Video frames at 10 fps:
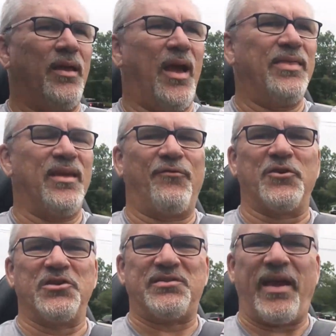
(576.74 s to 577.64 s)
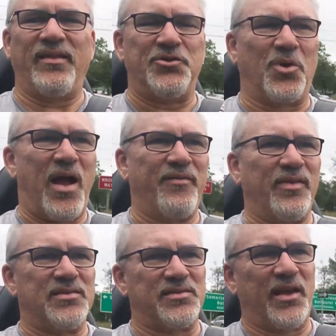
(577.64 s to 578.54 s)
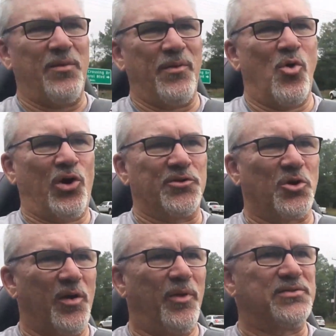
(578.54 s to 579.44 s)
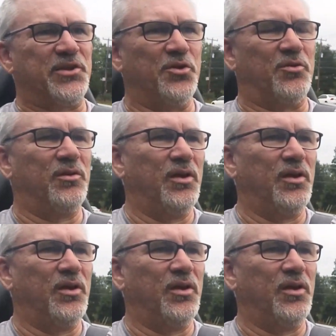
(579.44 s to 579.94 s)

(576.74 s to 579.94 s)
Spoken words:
Yeah, I think for just daily driving this is going to be more enjoyable too.